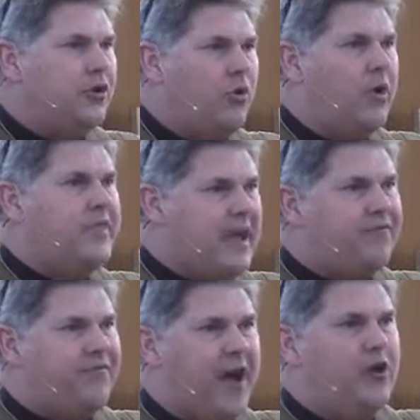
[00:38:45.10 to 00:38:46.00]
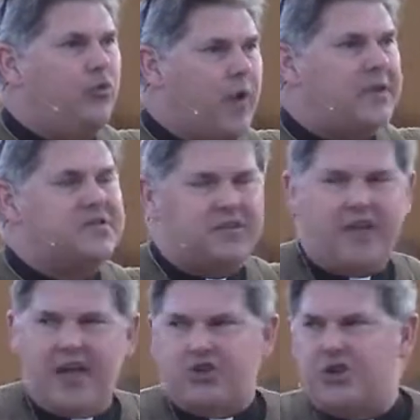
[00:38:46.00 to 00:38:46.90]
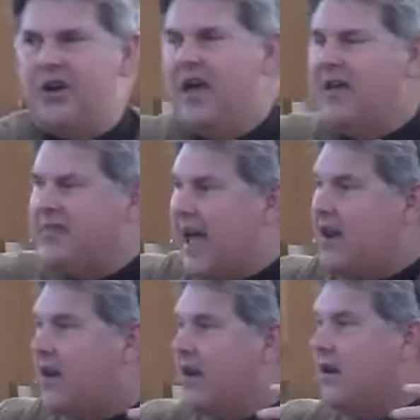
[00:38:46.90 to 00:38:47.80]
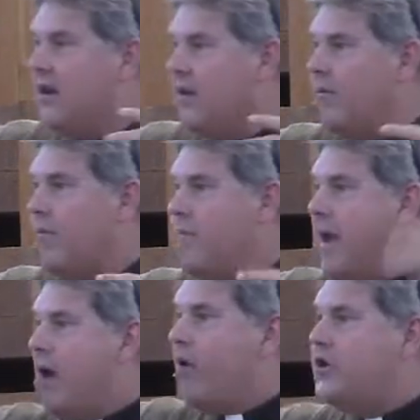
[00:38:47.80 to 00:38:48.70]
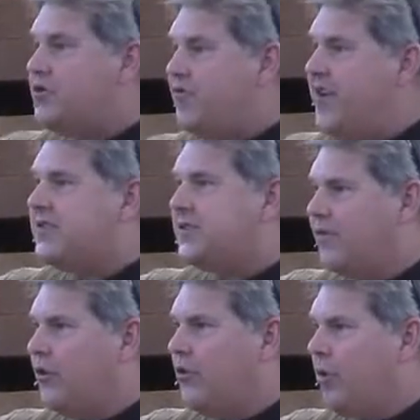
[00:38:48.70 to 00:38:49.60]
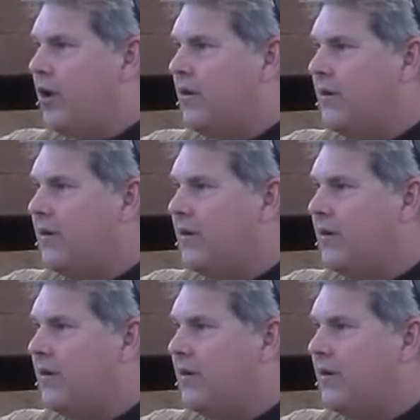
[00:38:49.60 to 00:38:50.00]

in glory, that final reconciliation, that marriage feast of the Lord,